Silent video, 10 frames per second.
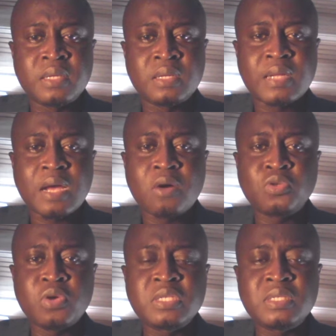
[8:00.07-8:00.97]
are also
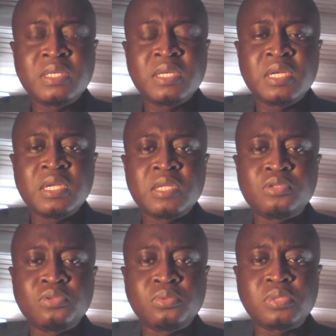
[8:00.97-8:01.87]
easy
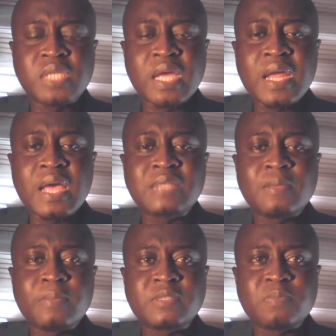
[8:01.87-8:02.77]
to send
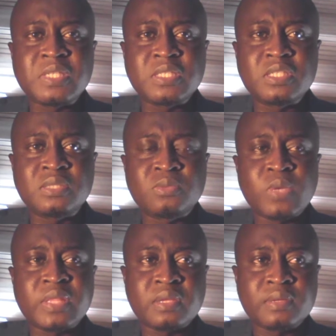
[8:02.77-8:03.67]
SMS messages
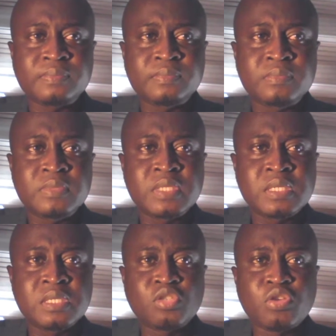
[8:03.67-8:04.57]
with.
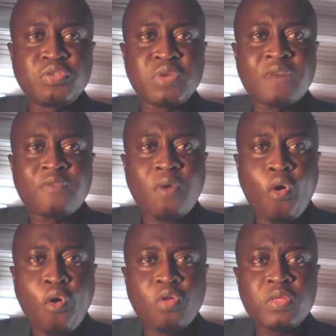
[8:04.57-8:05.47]
So you need to have
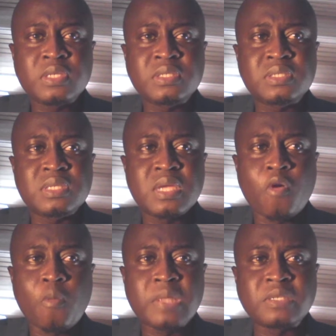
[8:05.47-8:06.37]
all this
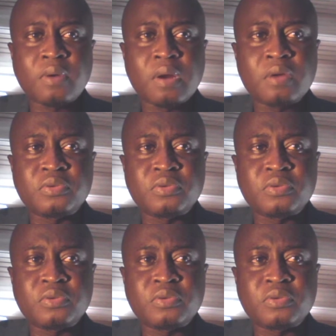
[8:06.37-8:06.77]
equipment around you.